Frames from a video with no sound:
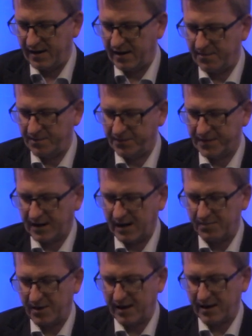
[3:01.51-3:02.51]

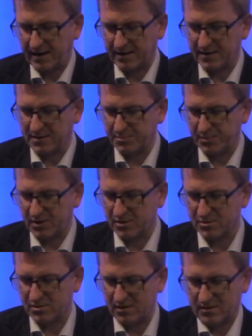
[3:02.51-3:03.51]
I play like this
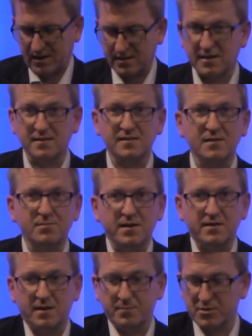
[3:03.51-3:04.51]
because, as I said,
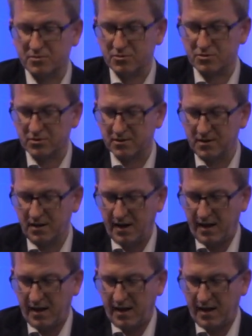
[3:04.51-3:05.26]
my thumb is too short,